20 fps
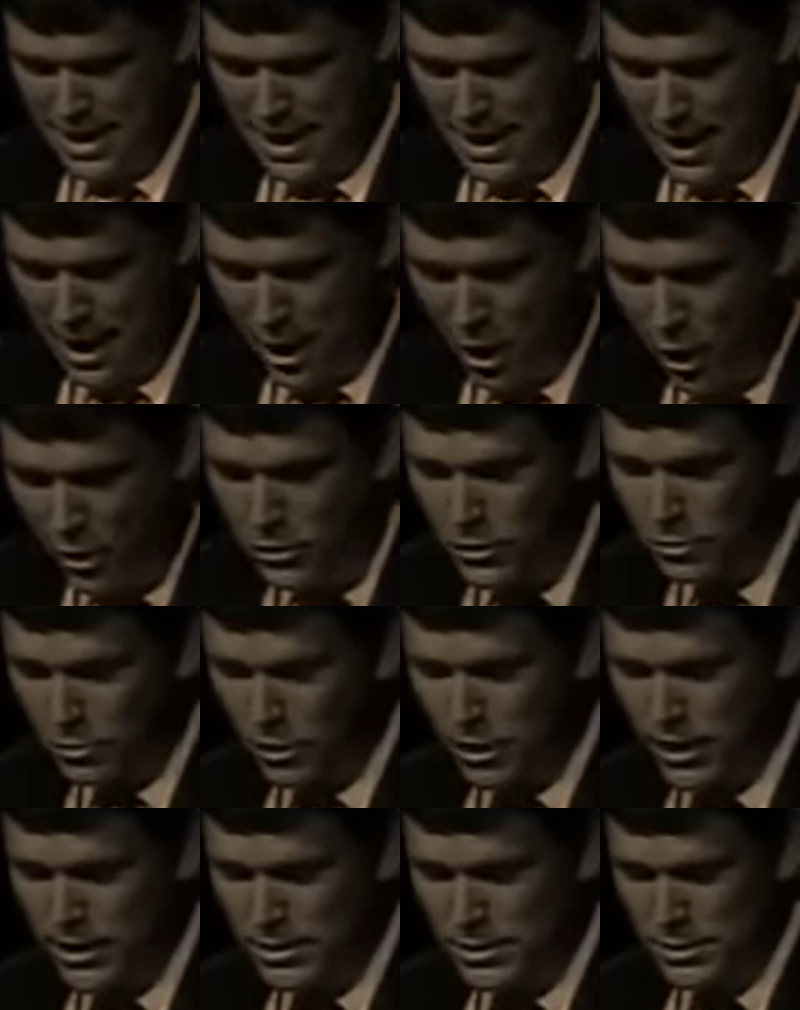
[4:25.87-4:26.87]
Are there
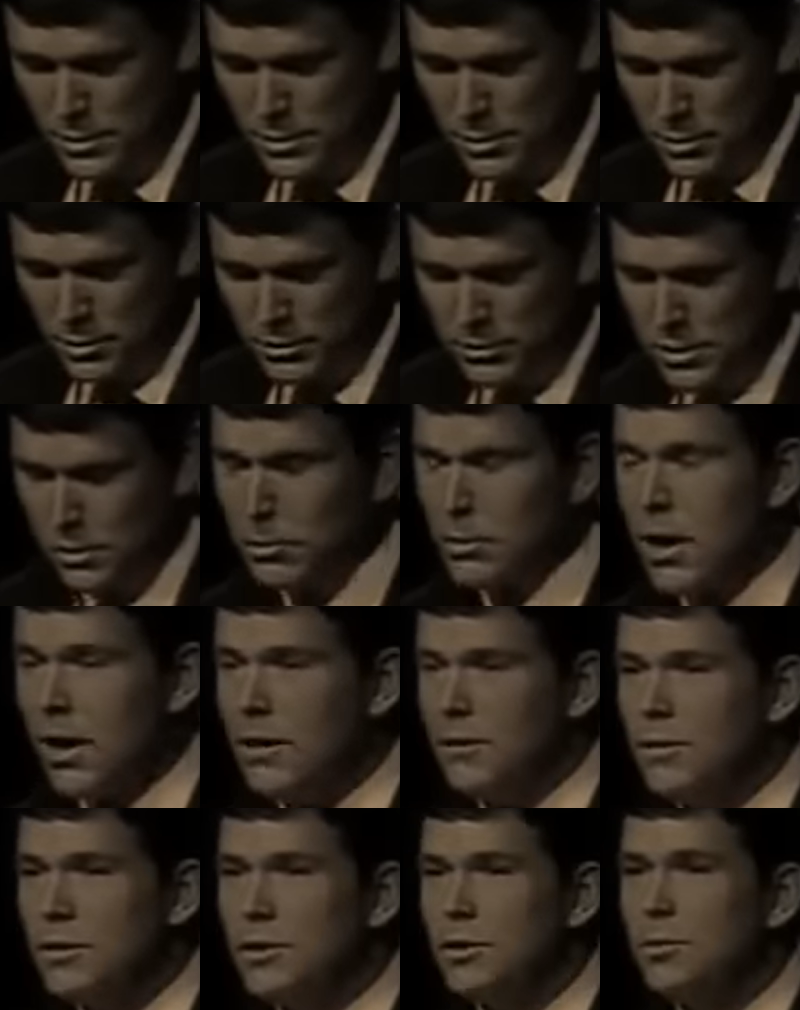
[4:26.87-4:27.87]
plans to build some kind of